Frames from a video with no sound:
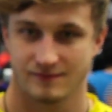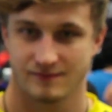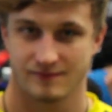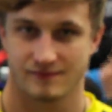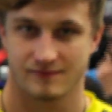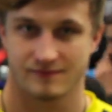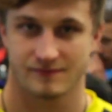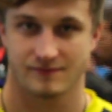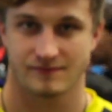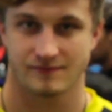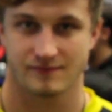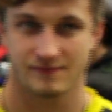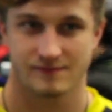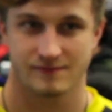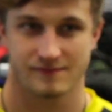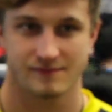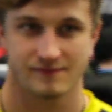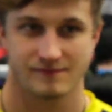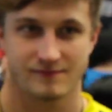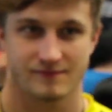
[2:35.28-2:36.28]

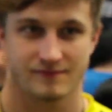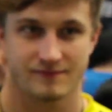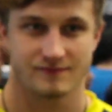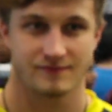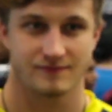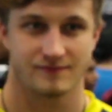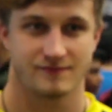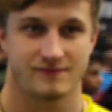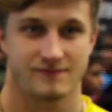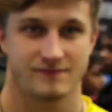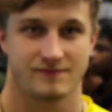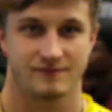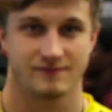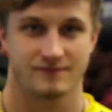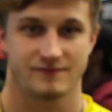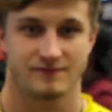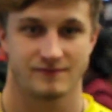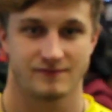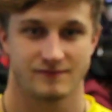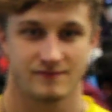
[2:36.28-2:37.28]

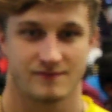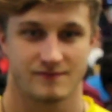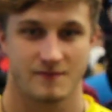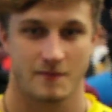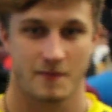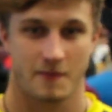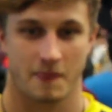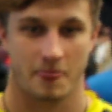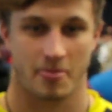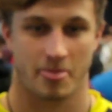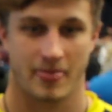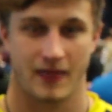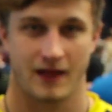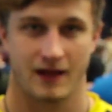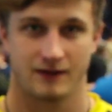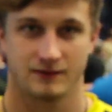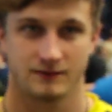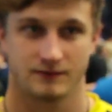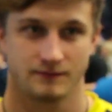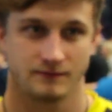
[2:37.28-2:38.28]

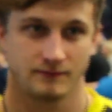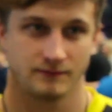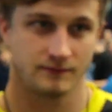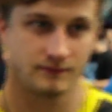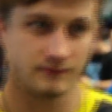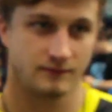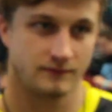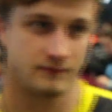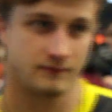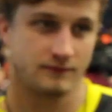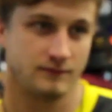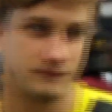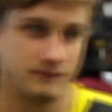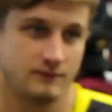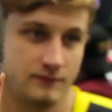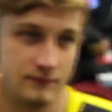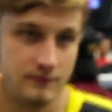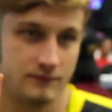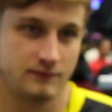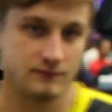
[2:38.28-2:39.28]

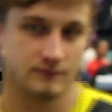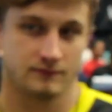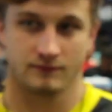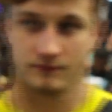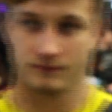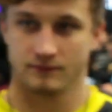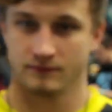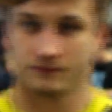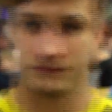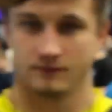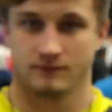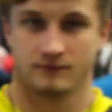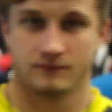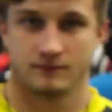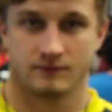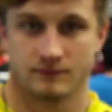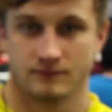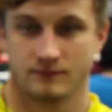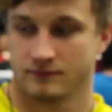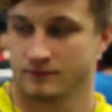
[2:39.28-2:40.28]

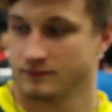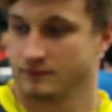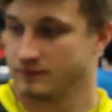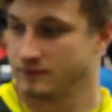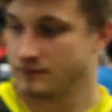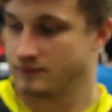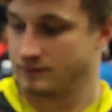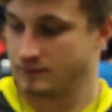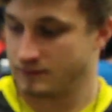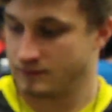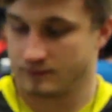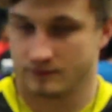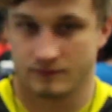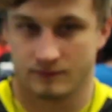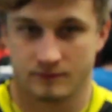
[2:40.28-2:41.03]
[no speech]